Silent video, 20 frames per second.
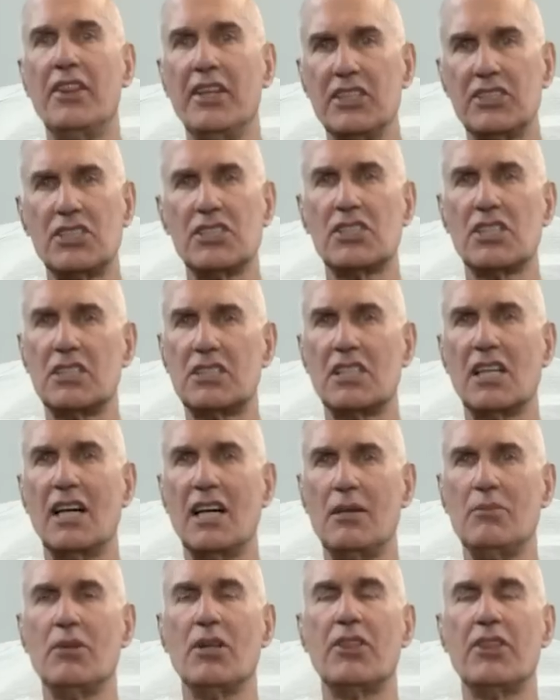this is a
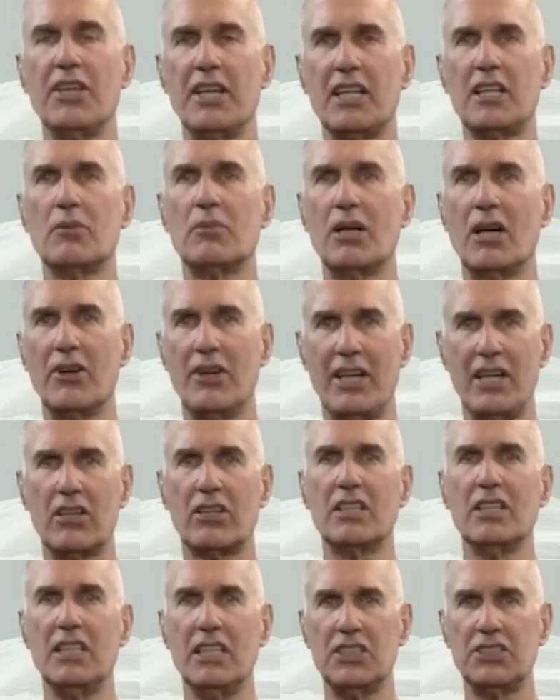time to think about air
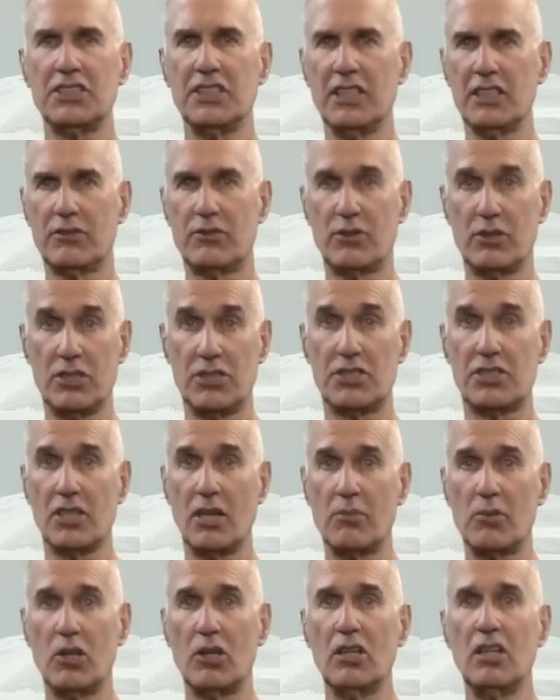conditioning for the
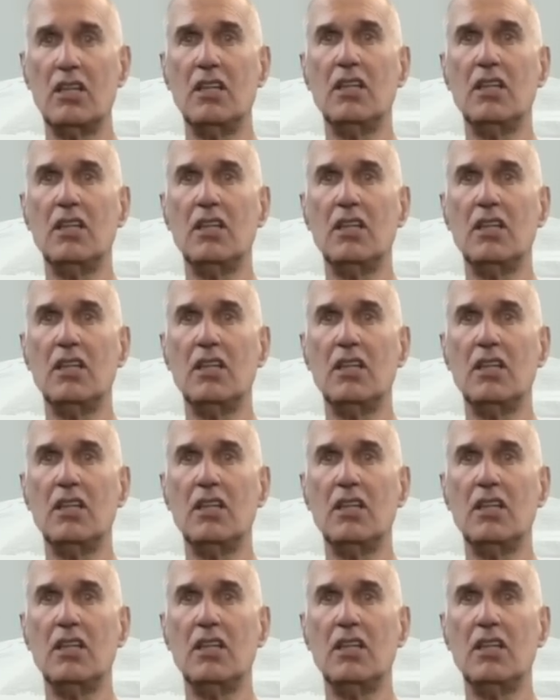summer.